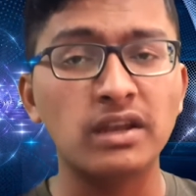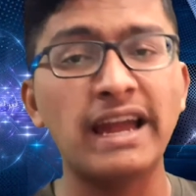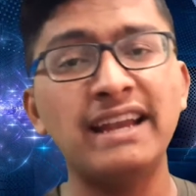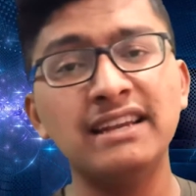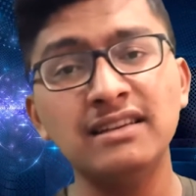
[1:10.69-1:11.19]

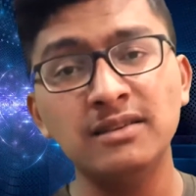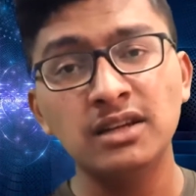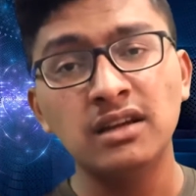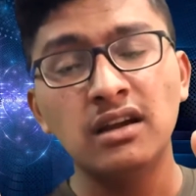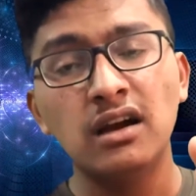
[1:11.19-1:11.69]
And
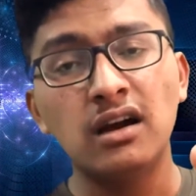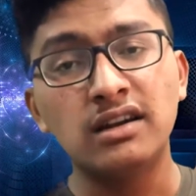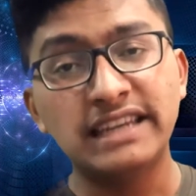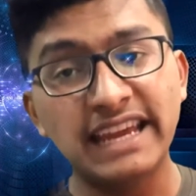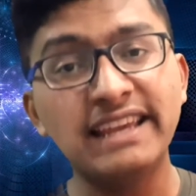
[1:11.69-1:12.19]

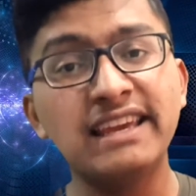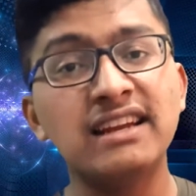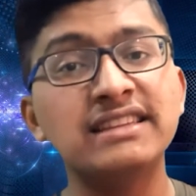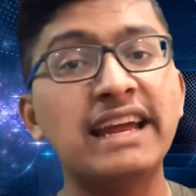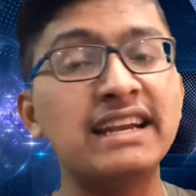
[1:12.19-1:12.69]
take
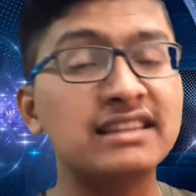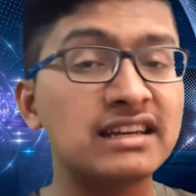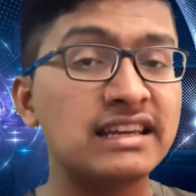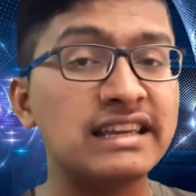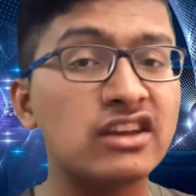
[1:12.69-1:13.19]
care that
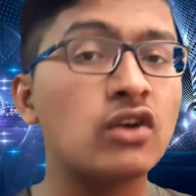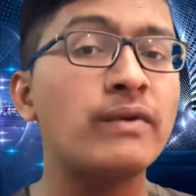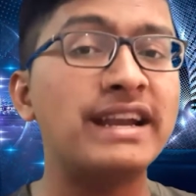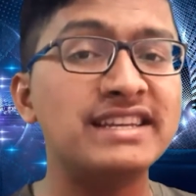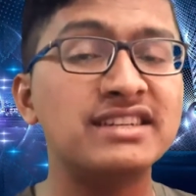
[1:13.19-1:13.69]
the year of
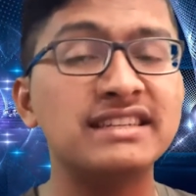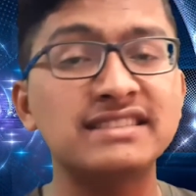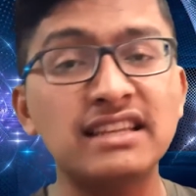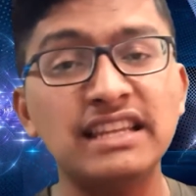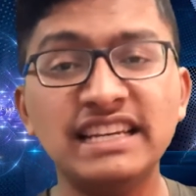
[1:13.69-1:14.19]
edition is
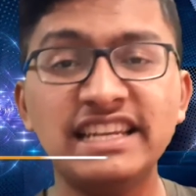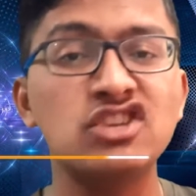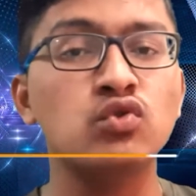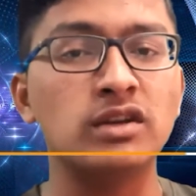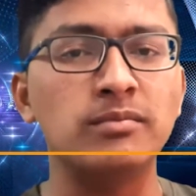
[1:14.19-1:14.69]
the
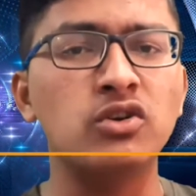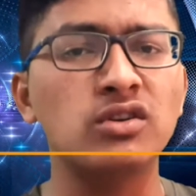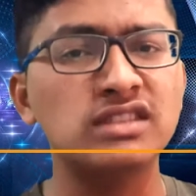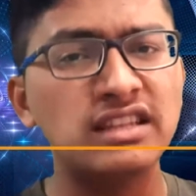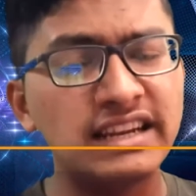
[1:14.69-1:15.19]
latest one,
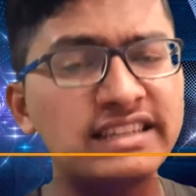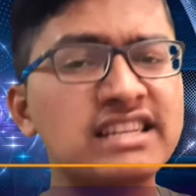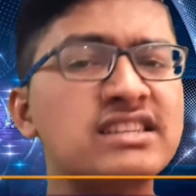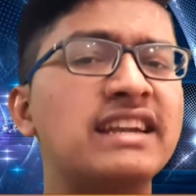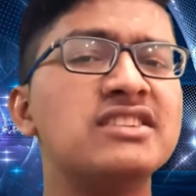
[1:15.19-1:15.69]
because the
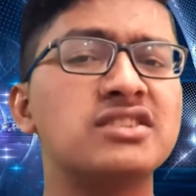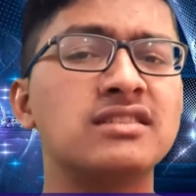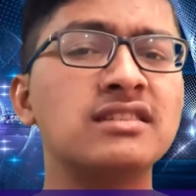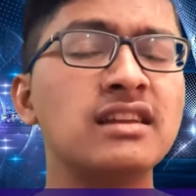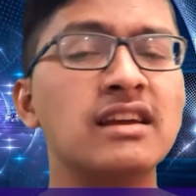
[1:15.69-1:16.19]
latest
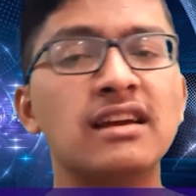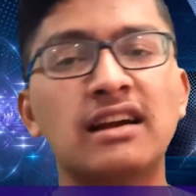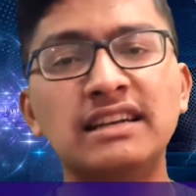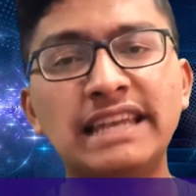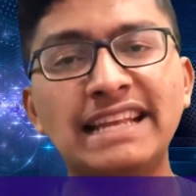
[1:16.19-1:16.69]
edition
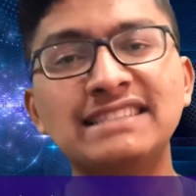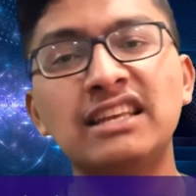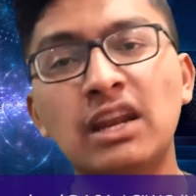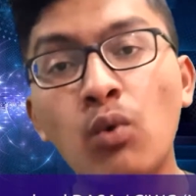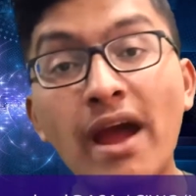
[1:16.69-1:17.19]
contains
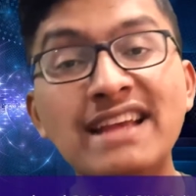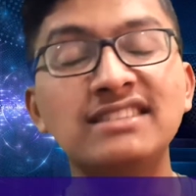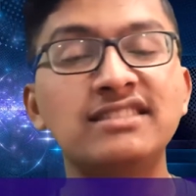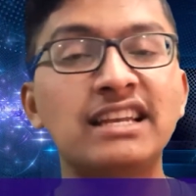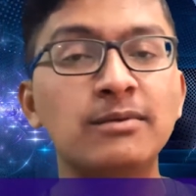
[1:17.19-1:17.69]
the revised